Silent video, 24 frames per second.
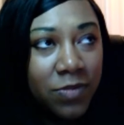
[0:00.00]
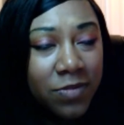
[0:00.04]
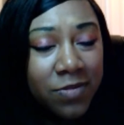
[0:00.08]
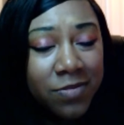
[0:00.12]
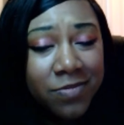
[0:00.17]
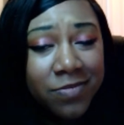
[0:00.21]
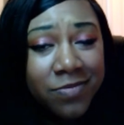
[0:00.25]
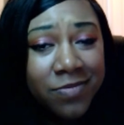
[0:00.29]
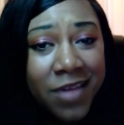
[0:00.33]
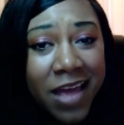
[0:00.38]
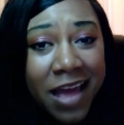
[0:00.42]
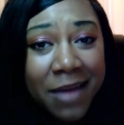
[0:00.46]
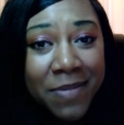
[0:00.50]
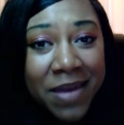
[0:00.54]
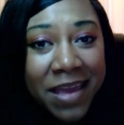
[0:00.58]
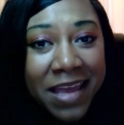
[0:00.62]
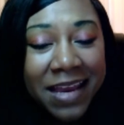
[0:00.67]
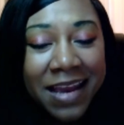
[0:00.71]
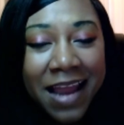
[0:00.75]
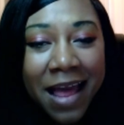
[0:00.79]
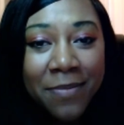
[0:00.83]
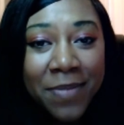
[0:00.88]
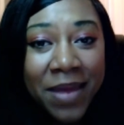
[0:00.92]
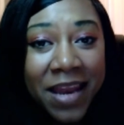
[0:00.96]

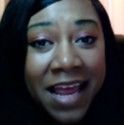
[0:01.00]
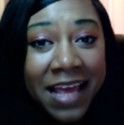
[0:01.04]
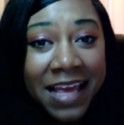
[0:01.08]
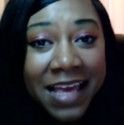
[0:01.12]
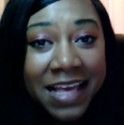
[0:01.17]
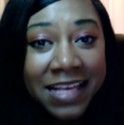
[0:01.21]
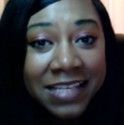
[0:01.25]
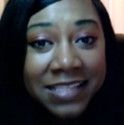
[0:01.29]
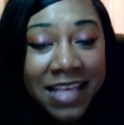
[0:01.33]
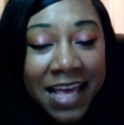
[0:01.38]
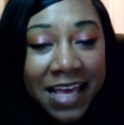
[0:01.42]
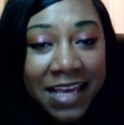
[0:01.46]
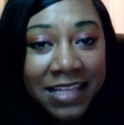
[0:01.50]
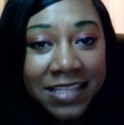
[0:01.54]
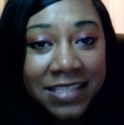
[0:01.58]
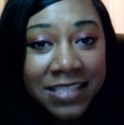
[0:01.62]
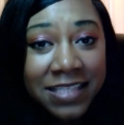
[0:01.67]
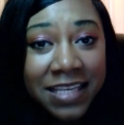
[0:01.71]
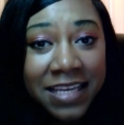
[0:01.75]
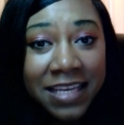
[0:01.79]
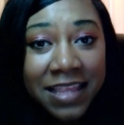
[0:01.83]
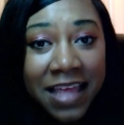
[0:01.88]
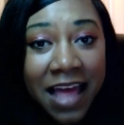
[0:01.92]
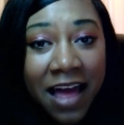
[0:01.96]
I guess I could
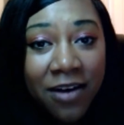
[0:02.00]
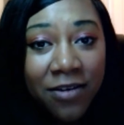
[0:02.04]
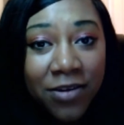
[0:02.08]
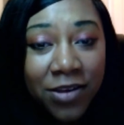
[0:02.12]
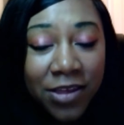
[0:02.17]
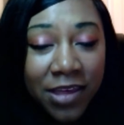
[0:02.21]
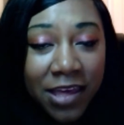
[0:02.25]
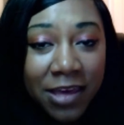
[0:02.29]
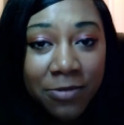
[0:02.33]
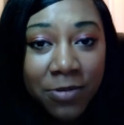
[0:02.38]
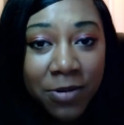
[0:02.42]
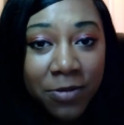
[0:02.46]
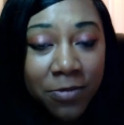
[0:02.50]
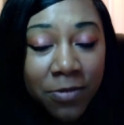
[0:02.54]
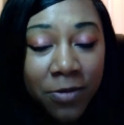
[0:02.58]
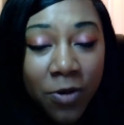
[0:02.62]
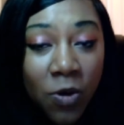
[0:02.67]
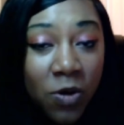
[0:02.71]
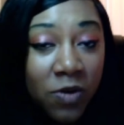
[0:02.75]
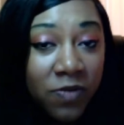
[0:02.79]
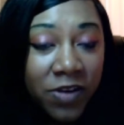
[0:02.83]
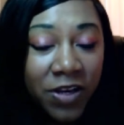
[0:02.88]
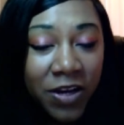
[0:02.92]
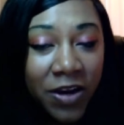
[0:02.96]
see how it would go
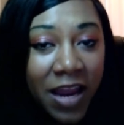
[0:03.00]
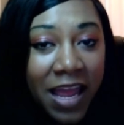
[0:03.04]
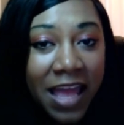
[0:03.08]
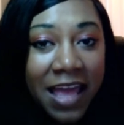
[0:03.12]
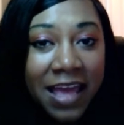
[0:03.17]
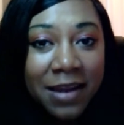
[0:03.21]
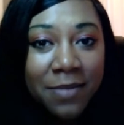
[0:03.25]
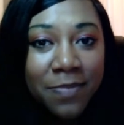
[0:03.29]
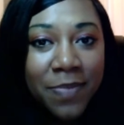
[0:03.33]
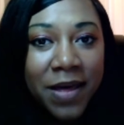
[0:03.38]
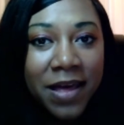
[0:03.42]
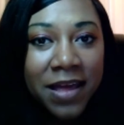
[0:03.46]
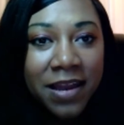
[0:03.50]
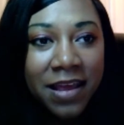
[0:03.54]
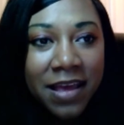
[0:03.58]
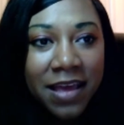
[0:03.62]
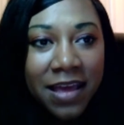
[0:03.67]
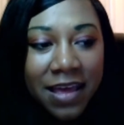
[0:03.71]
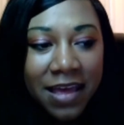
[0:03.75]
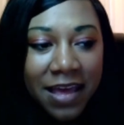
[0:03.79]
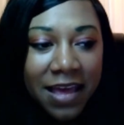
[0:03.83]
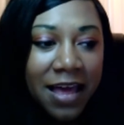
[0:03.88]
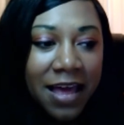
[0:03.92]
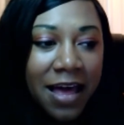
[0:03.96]
over your head, but
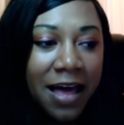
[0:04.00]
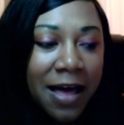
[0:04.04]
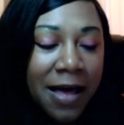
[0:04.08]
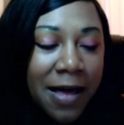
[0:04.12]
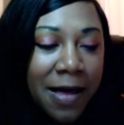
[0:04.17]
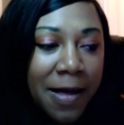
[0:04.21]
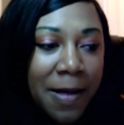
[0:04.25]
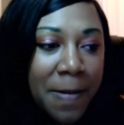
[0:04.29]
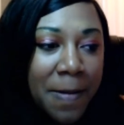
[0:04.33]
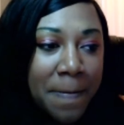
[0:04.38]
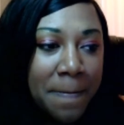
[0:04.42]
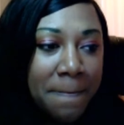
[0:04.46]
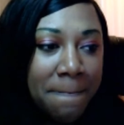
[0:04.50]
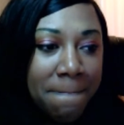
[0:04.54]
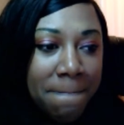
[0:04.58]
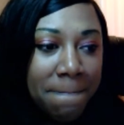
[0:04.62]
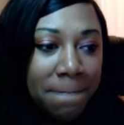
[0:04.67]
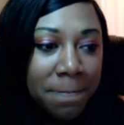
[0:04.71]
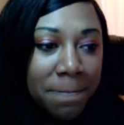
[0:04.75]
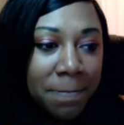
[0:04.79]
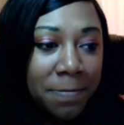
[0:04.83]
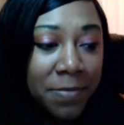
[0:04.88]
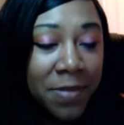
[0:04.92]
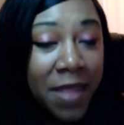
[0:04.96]

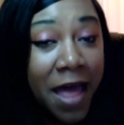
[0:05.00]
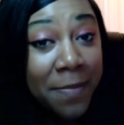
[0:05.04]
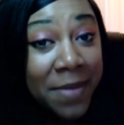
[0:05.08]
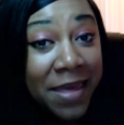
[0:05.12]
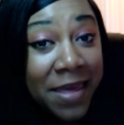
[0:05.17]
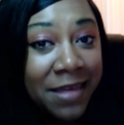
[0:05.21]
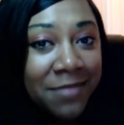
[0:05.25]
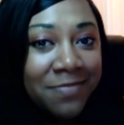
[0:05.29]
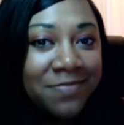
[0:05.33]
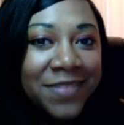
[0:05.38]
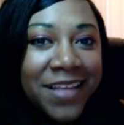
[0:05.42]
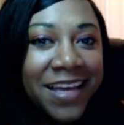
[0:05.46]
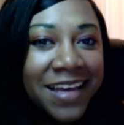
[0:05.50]
not me.